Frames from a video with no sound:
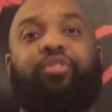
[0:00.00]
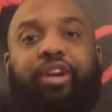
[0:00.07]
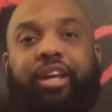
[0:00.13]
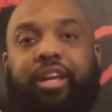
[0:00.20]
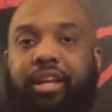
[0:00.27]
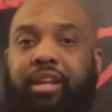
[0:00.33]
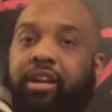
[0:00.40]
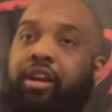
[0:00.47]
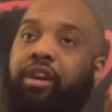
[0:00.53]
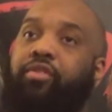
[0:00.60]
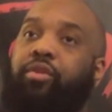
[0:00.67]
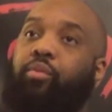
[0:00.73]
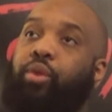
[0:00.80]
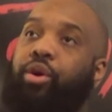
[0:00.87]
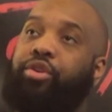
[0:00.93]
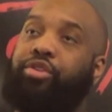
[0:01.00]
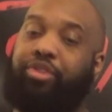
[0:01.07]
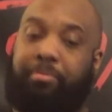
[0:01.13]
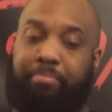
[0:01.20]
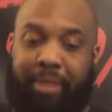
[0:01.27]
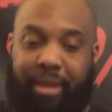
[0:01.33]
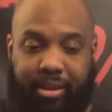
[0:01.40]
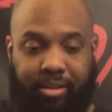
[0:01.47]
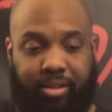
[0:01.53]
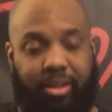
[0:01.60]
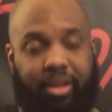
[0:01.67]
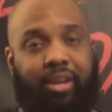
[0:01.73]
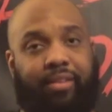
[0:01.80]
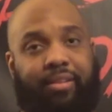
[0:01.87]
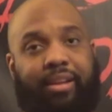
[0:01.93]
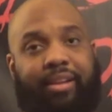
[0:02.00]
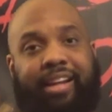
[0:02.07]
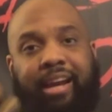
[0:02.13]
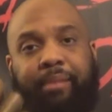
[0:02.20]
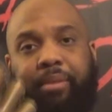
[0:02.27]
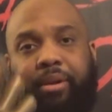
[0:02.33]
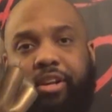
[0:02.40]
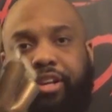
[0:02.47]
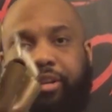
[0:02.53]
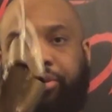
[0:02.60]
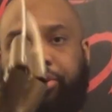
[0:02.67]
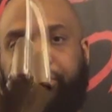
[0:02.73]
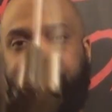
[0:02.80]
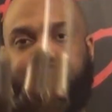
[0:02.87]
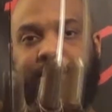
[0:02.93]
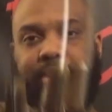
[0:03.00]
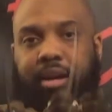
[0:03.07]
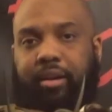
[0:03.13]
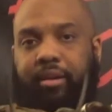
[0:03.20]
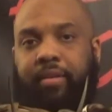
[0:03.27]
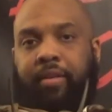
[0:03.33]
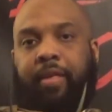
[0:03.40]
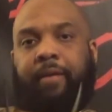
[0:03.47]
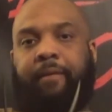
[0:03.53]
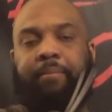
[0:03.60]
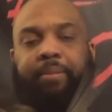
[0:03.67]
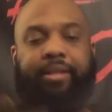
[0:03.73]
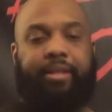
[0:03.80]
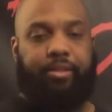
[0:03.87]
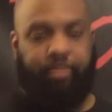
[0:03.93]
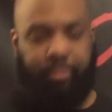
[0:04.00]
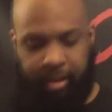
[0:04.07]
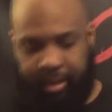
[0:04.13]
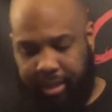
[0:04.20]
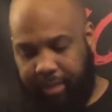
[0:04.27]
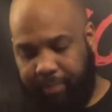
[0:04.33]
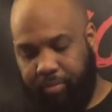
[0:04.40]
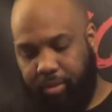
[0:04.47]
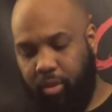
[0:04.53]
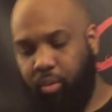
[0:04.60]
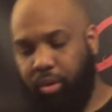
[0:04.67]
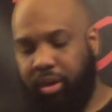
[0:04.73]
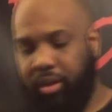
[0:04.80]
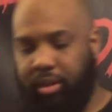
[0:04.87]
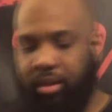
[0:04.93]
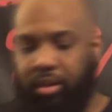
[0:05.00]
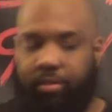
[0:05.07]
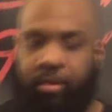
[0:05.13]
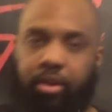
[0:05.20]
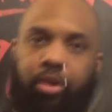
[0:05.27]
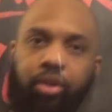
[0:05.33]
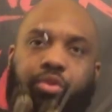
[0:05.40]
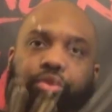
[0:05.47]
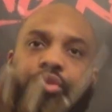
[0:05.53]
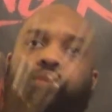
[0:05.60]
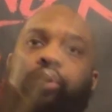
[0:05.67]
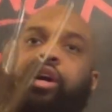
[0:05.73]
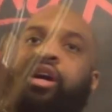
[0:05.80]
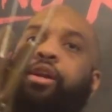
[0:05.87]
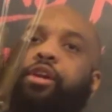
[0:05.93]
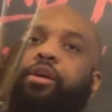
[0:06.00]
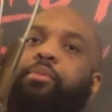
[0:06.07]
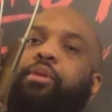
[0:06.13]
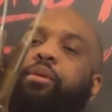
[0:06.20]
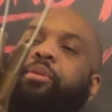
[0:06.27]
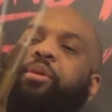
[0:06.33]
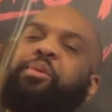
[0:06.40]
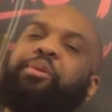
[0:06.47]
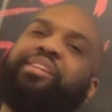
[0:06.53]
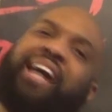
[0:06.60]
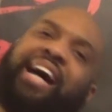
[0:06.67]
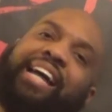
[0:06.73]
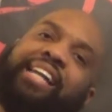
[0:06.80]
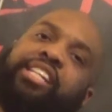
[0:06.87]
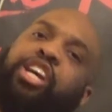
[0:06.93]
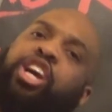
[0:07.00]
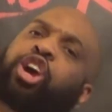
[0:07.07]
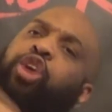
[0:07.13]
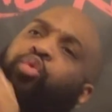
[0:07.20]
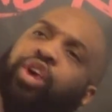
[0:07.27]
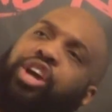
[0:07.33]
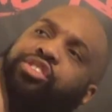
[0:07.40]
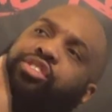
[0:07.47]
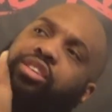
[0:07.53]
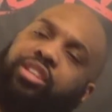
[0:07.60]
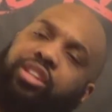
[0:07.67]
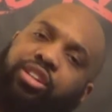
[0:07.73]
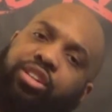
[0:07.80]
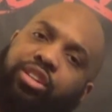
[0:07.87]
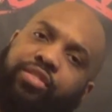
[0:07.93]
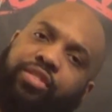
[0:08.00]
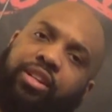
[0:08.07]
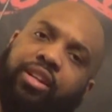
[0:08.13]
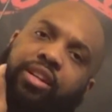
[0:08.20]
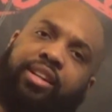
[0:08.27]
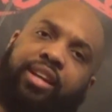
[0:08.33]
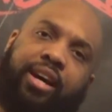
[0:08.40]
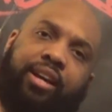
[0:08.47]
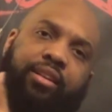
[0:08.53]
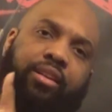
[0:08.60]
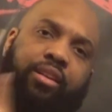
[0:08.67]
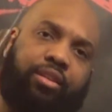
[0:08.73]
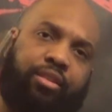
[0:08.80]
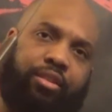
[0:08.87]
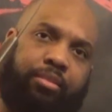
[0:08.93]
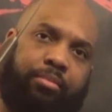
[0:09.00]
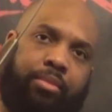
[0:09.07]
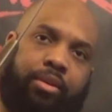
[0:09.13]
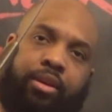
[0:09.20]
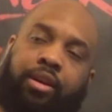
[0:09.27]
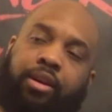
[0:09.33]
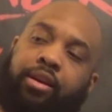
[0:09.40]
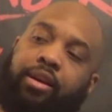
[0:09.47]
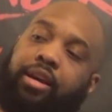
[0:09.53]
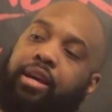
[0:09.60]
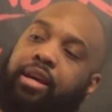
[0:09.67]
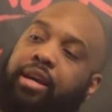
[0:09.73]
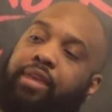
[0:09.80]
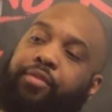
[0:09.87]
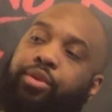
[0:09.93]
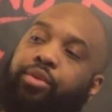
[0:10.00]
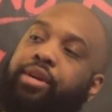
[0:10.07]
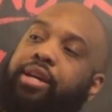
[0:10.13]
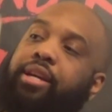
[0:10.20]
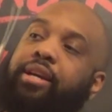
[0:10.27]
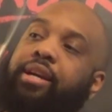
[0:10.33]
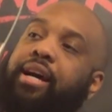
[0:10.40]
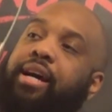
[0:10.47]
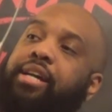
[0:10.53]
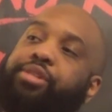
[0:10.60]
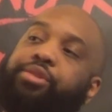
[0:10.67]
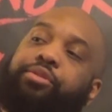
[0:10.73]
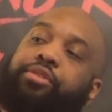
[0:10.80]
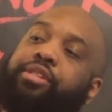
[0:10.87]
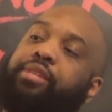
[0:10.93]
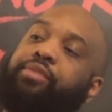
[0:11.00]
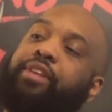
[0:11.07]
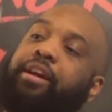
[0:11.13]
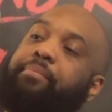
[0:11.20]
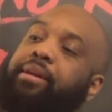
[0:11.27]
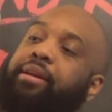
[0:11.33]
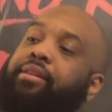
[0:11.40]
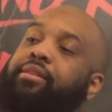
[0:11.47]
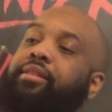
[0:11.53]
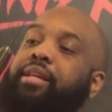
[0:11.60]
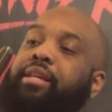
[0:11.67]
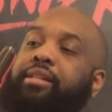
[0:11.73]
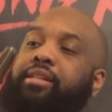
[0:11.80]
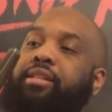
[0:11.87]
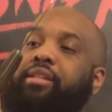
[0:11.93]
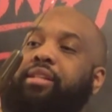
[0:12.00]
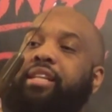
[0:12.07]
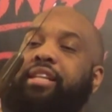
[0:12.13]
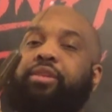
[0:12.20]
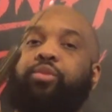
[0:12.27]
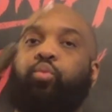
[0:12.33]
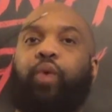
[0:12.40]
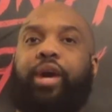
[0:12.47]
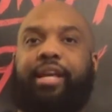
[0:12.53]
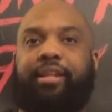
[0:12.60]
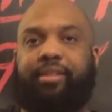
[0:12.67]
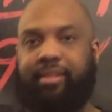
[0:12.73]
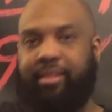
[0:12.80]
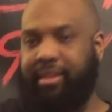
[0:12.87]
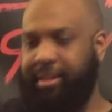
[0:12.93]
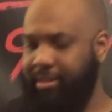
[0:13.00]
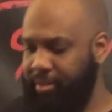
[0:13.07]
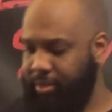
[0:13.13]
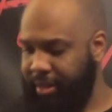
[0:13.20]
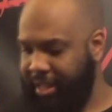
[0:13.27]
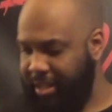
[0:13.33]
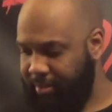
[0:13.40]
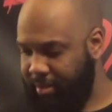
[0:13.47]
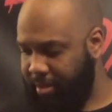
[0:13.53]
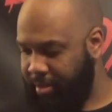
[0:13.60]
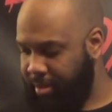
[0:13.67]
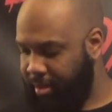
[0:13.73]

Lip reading: ranking from worst to best of the Nightmare on Elm Street saga. Please, again, you want a glove? Go to www.razorgloves.com. And when you get it, guys, you will see what I mean. This thing just, it's weights. It is a little heavy.